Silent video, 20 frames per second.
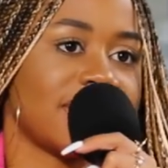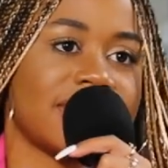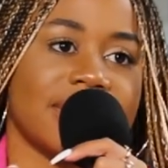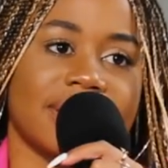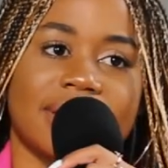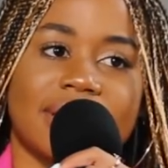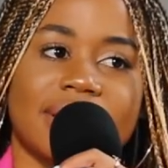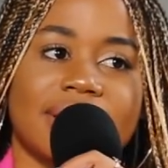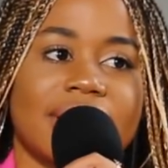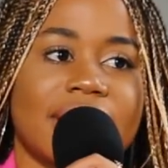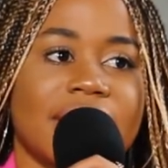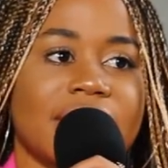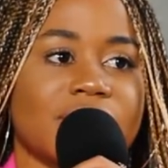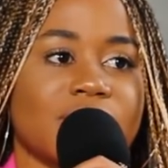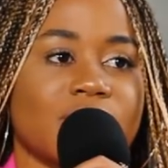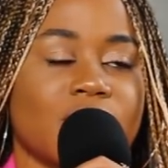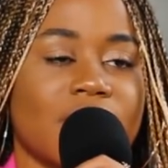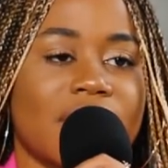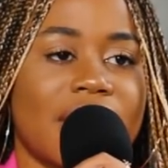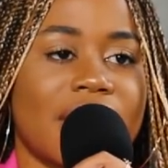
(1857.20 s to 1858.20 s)
did the
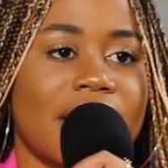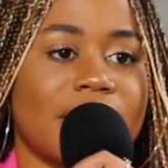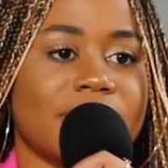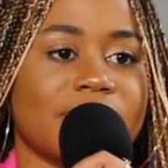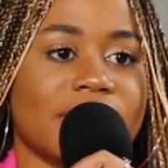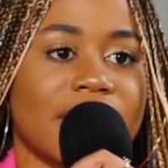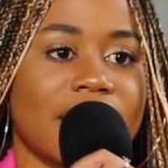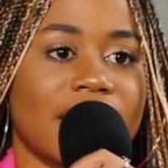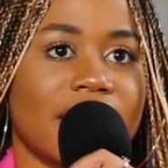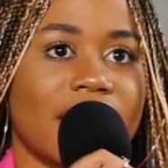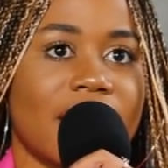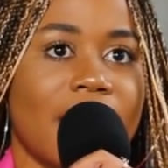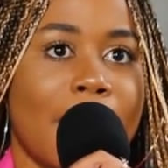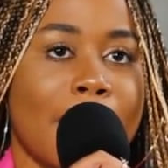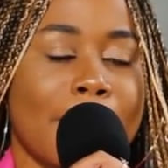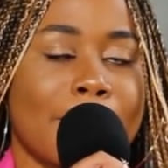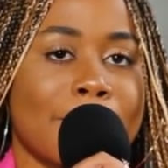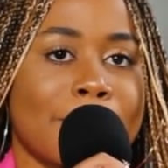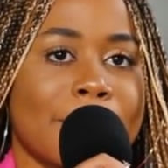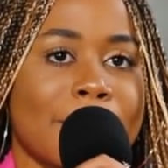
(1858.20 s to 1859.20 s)
things, no kabza.
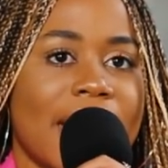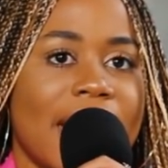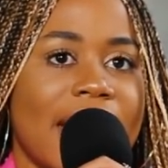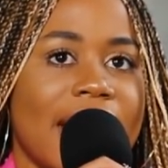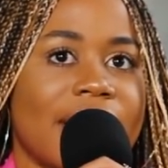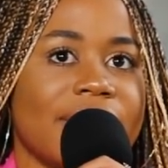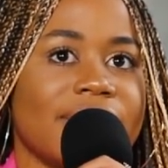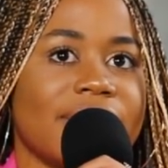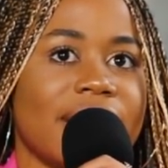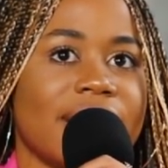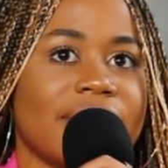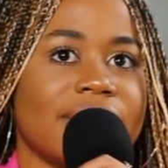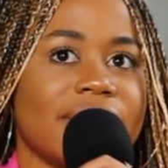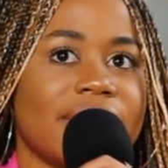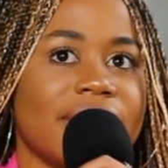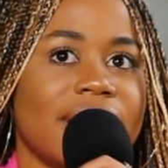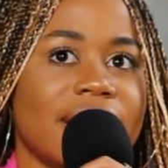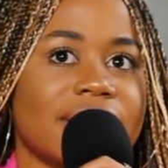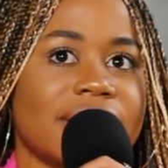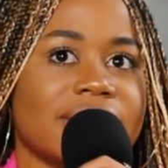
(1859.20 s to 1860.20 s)
And then
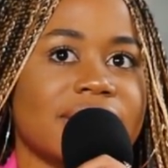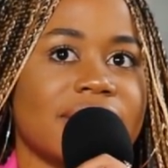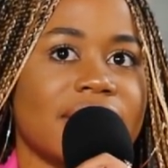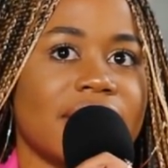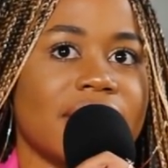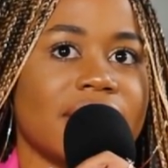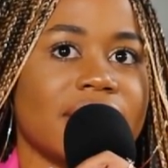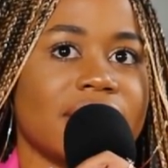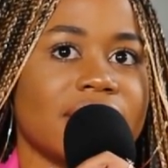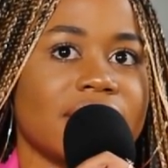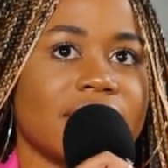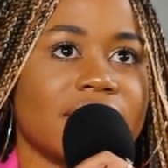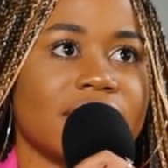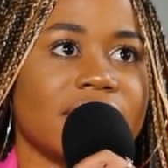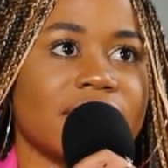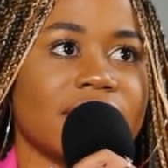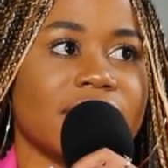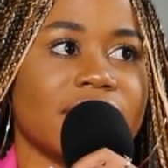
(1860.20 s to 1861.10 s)
the next thing,